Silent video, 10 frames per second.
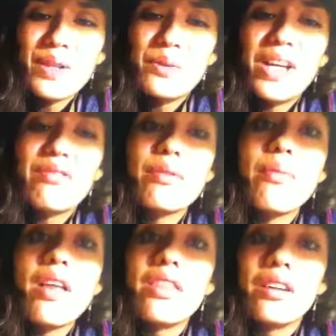We have a
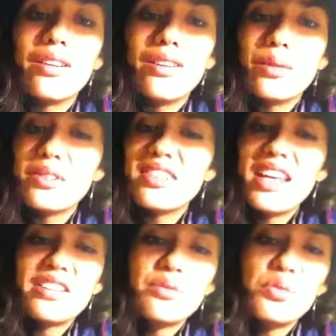mother whose
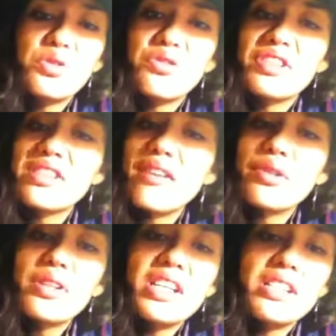next move is
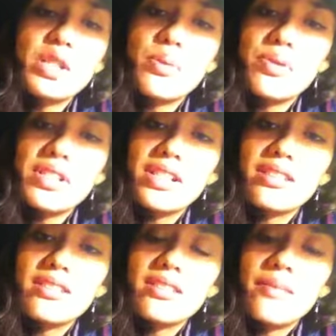never easy to
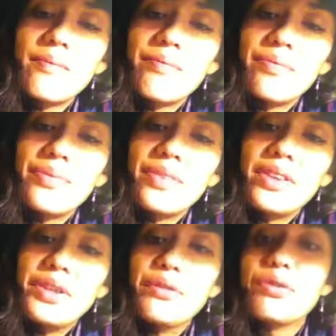predict.
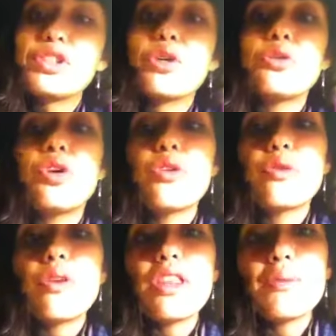If we don't know
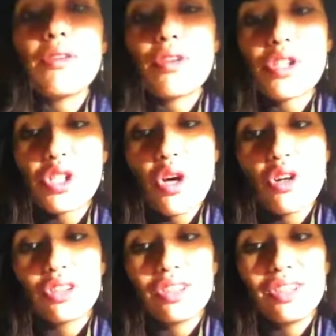the rhythm of her
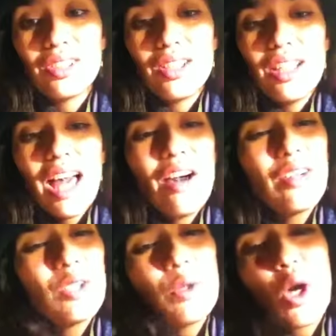song, how
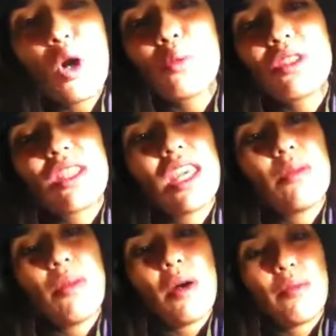can we hope to
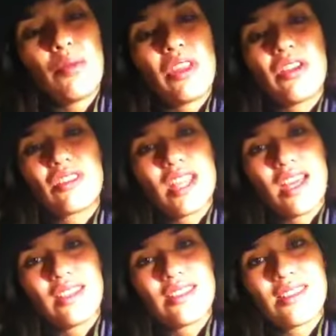keep up with her
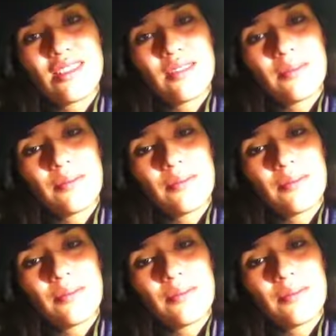dance?